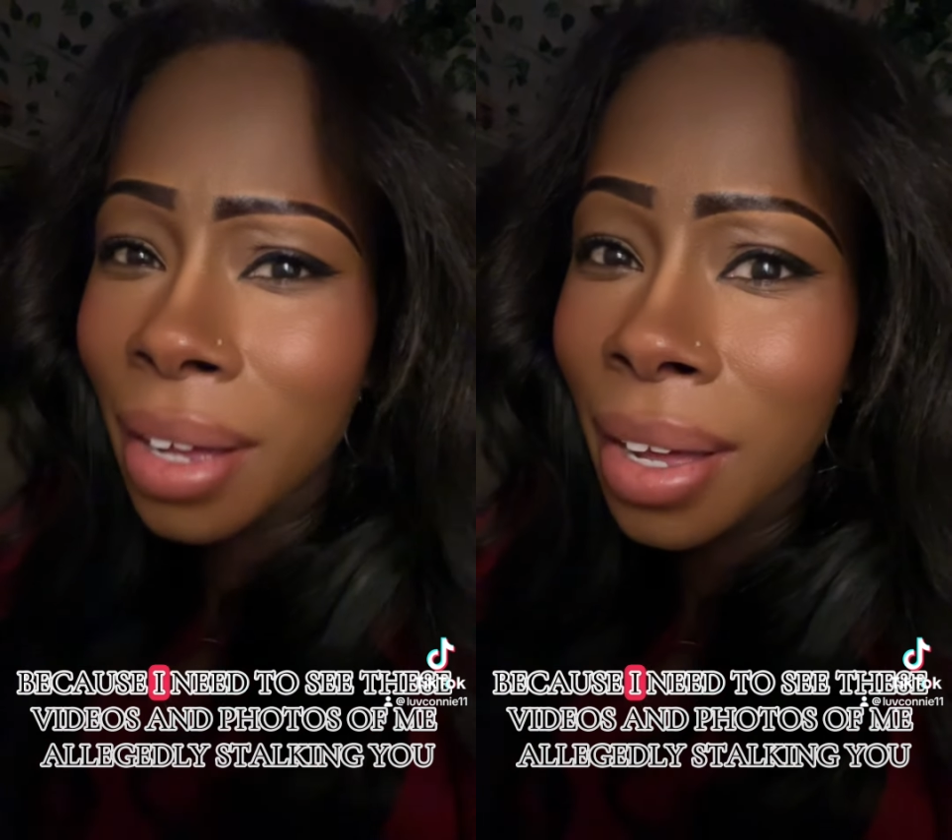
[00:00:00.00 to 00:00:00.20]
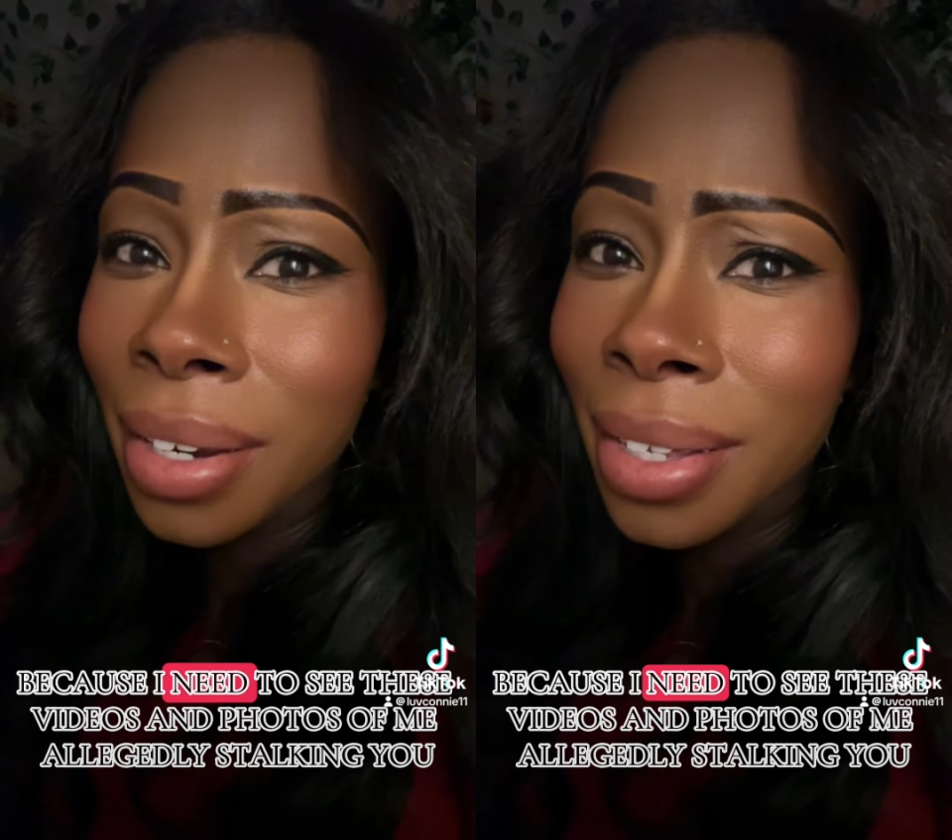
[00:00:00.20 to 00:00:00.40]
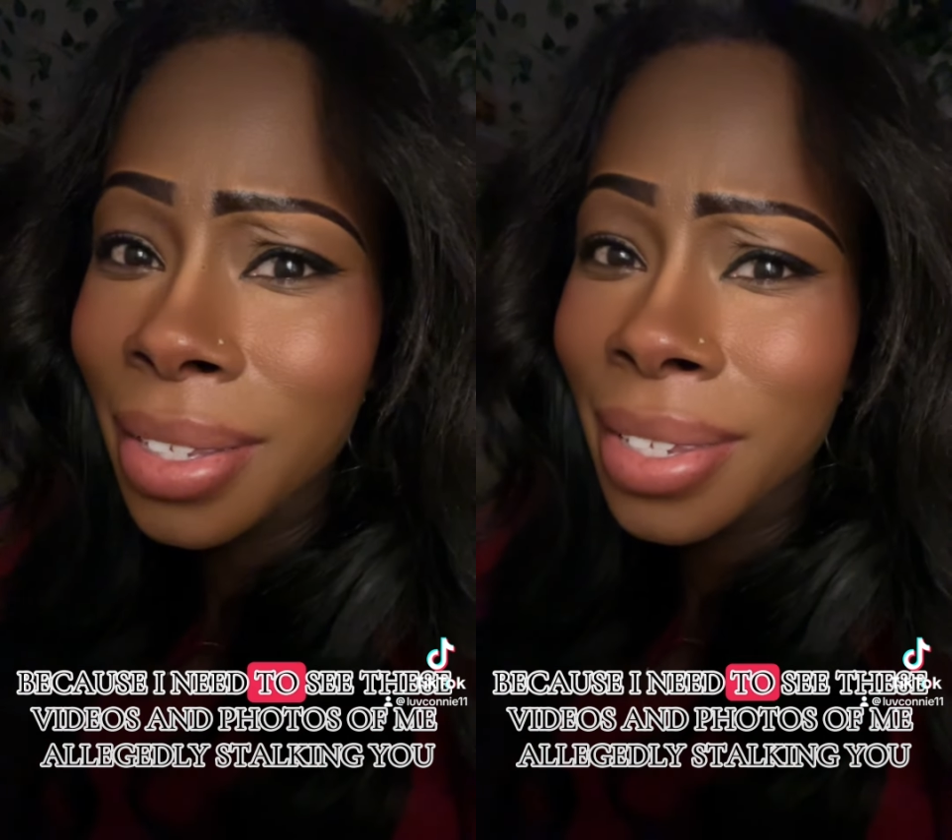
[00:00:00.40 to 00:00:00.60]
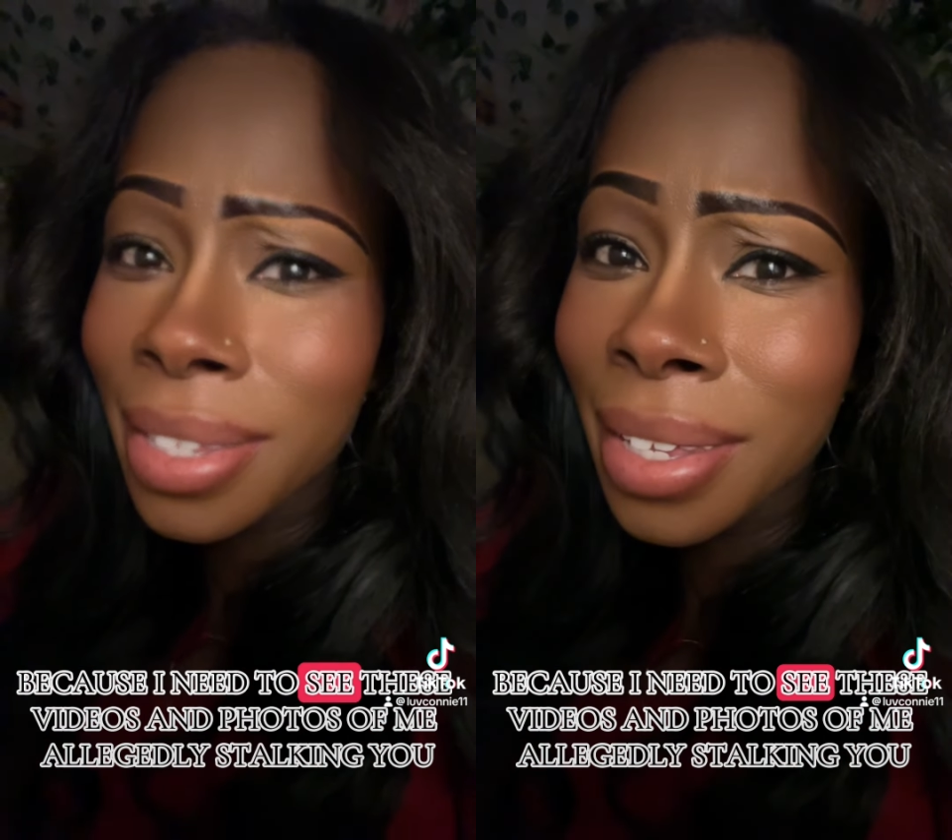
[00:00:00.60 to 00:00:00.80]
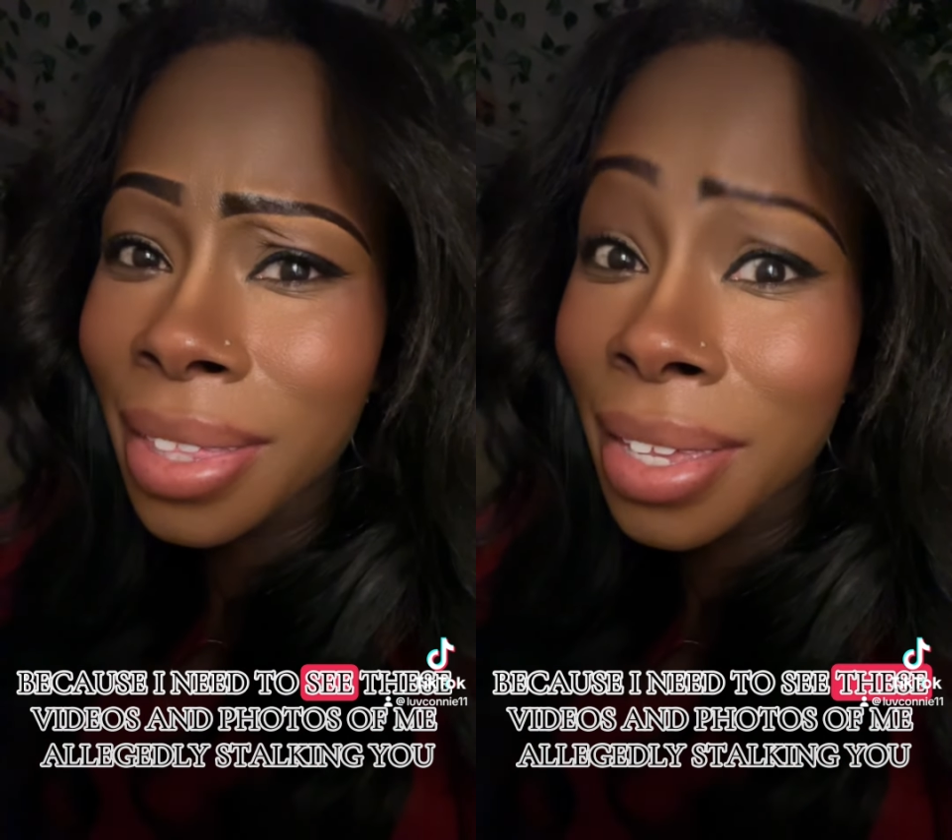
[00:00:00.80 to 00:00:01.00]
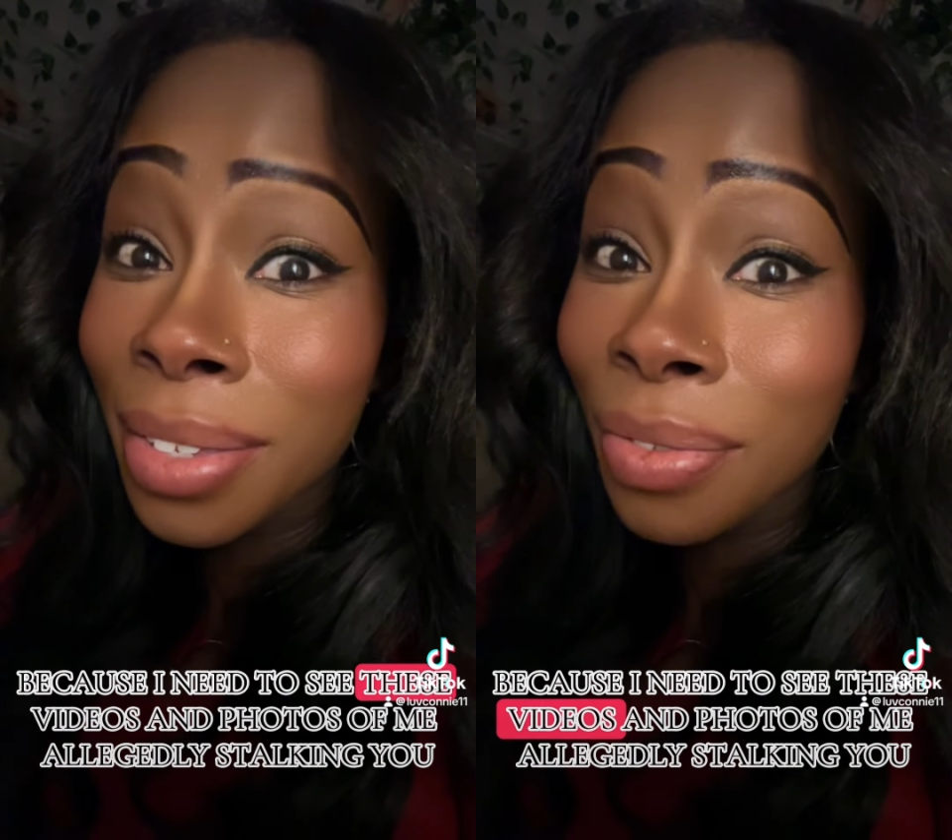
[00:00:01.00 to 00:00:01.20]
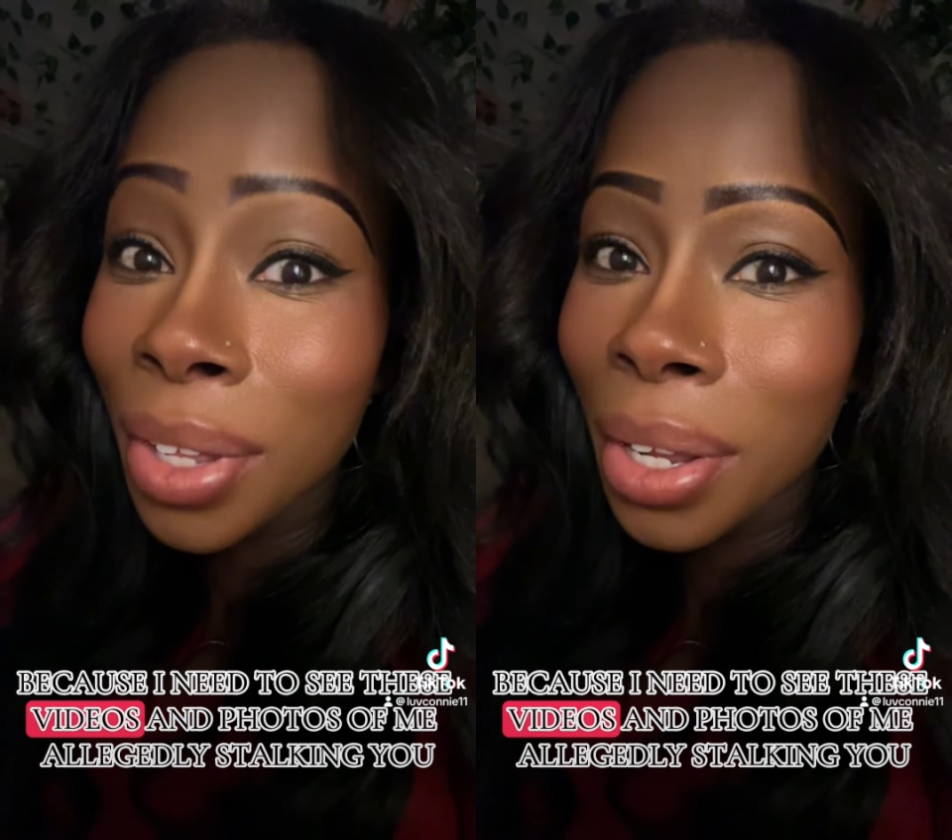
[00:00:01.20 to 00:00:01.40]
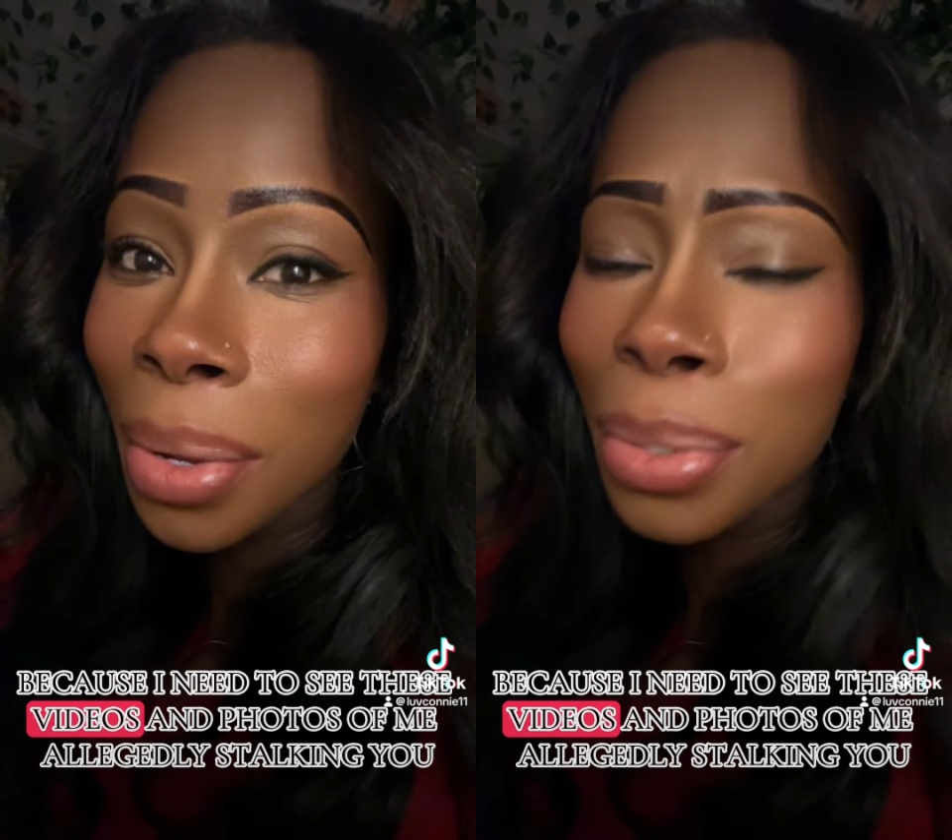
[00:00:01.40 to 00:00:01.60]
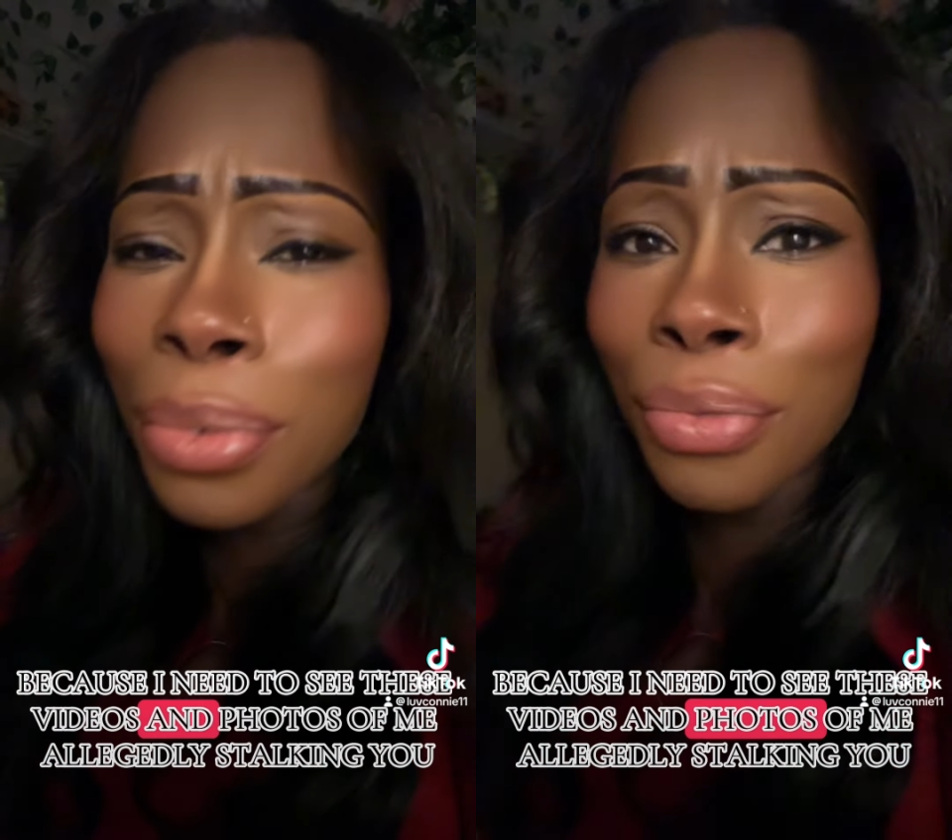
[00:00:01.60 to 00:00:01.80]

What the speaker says: I need to see these videos and